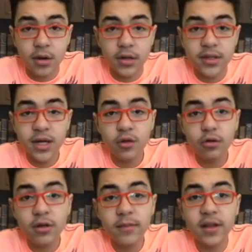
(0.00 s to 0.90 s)
Zia told
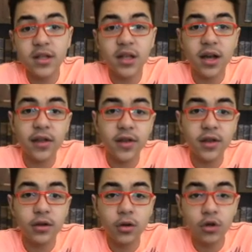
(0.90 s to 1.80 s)
them that they did
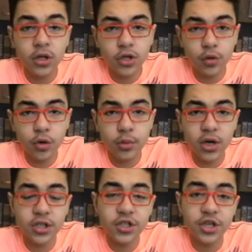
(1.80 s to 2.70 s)
not need to worry
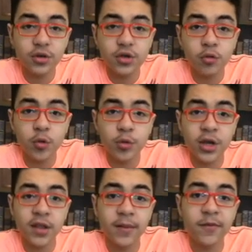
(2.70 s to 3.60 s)
because she was going to protect
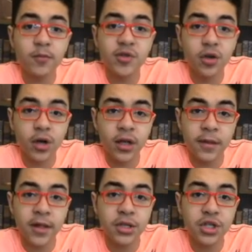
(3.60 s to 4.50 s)
them from Circuit and
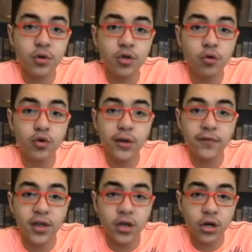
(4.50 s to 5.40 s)
that she was going to defeat
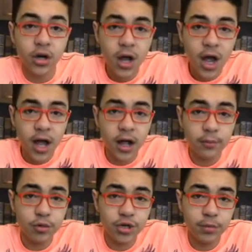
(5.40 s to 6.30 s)
her and
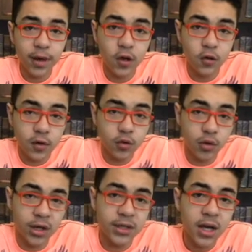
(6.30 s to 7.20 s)
push her back into the
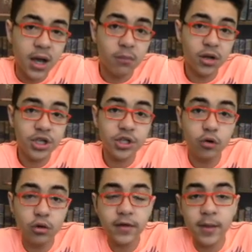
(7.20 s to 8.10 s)
Duat. But she
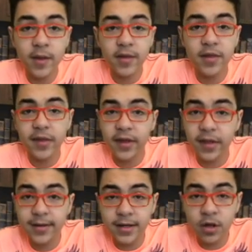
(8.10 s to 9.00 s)
told them that that
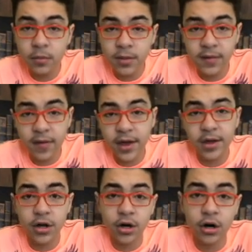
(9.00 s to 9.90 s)
does not mean that they
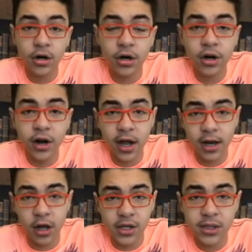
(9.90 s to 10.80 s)
are her
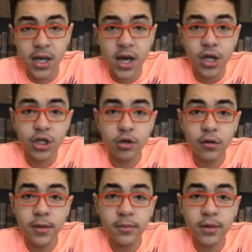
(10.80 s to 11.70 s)
allies. She told
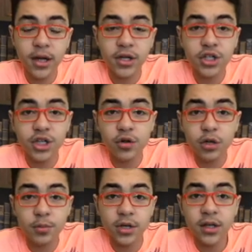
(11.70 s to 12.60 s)
them she is only
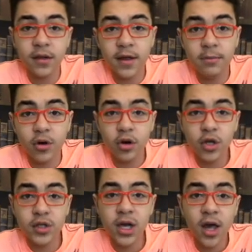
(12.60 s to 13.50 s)
protecting them because
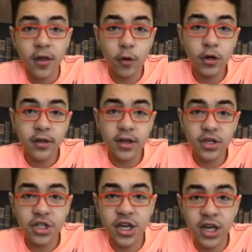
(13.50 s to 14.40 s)
the only thing
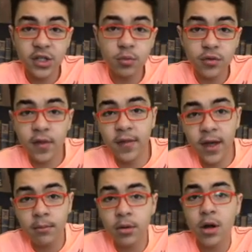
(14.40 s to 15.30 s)
she hates more than
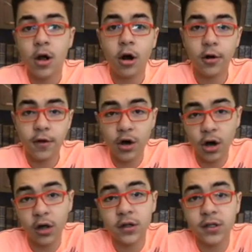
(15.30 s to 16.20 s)
them are the
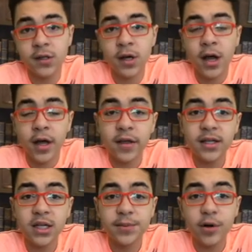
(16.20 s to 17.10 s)
gods. This
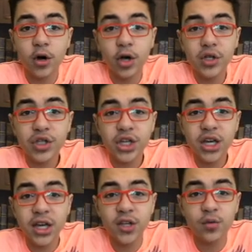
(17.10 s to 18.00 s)
is because
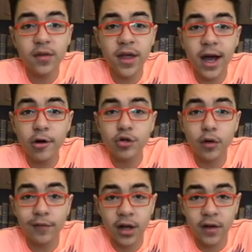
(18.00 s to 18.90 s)
she is with the House of
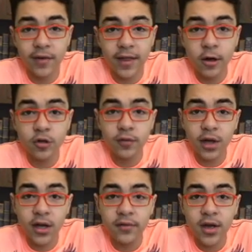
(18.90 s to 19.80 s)
Life, and the House of
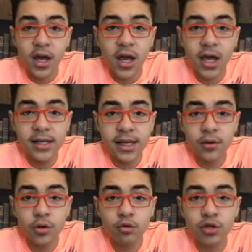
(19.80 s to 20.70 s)
Life hates anyone
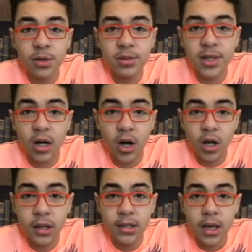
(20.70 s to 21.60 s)
who summons the
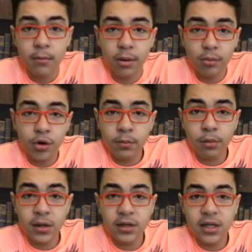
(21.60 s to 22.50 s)
gods, but more
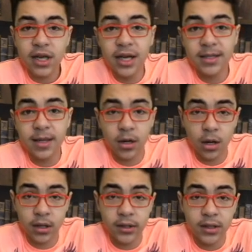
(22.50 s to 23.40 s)
importantly hates the
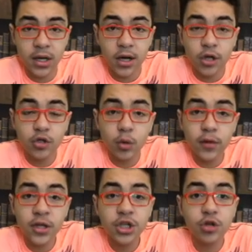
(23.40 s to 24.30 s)
gods. So then
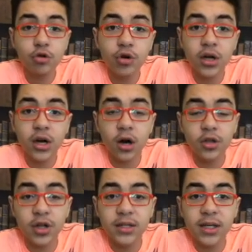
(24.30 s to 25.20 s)
she took Carter
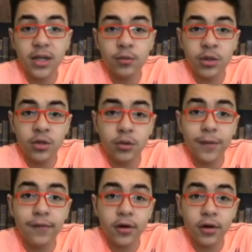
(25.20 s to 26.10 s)
and Sadie and went to the
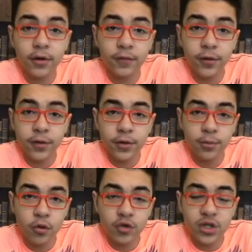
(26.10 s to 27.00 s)

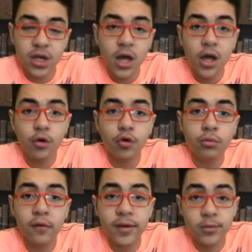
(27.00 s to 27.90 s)
furthermost room of
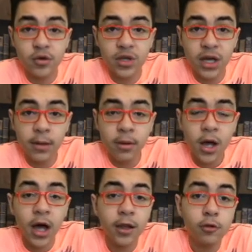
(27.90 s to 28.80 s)
the museum
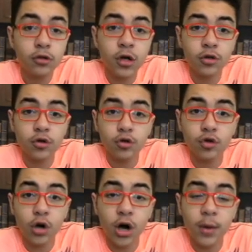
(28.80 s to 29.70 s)
and told Carter to
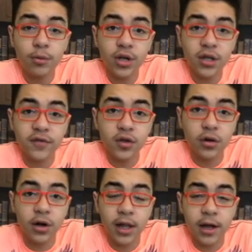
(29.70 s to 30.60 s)
draw a protective circle
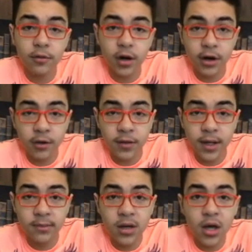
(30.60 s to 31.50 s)
around them
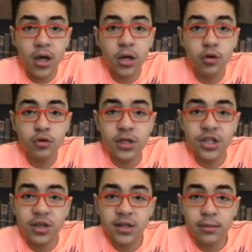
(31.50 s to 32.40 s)
using
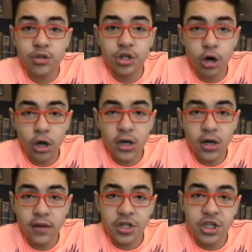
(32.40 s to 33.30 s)
some chalk
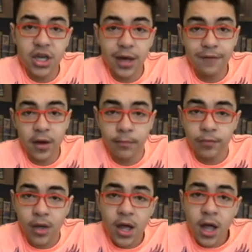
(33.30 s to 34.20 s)
that she gave him.
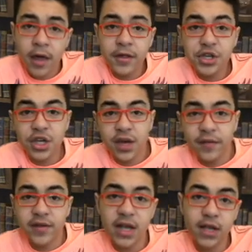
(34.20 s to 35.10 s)
And then she gave
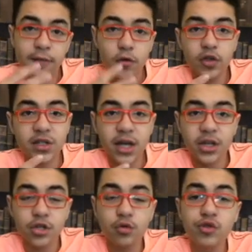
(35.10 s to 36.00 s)
Sadie 4
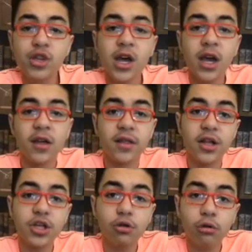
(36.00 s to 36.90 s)
statues that she
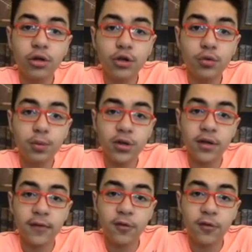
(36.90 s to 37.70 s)
told her to put in the 4